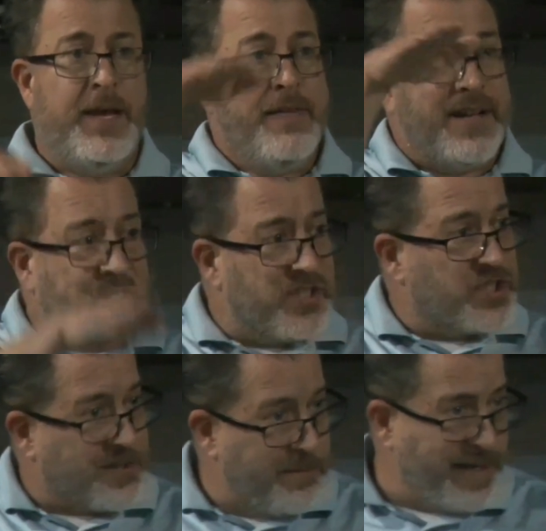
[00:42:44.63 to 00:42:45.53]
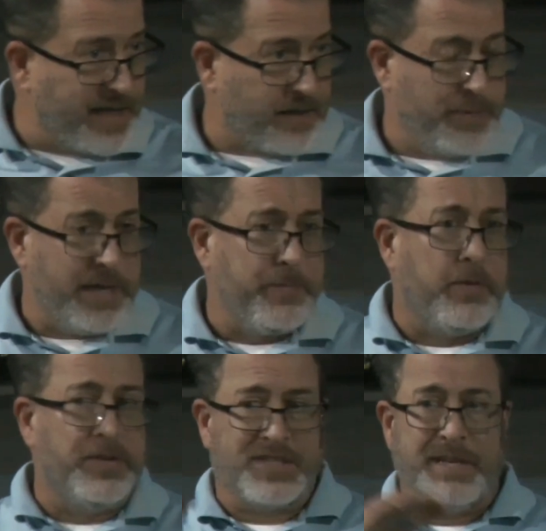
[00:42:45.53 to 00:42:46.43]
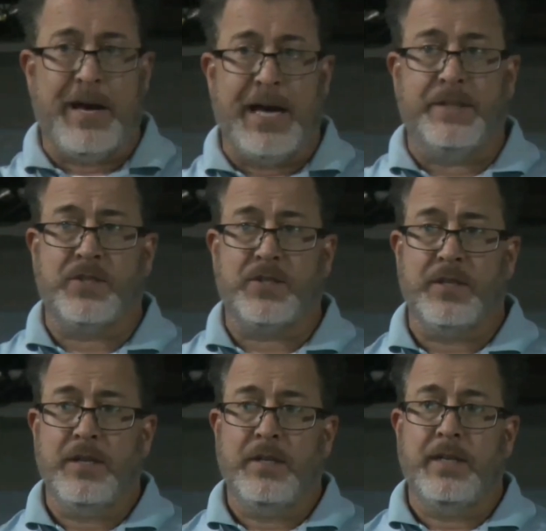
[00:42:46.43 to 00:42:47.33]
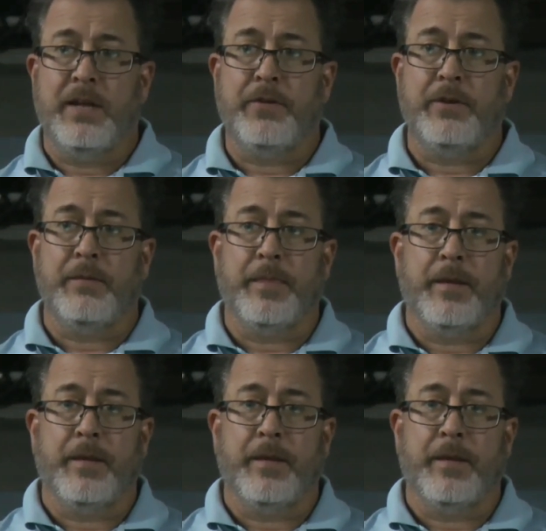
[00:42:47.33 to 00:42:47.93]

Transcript: That's the Semitic people, the Semites, down through him.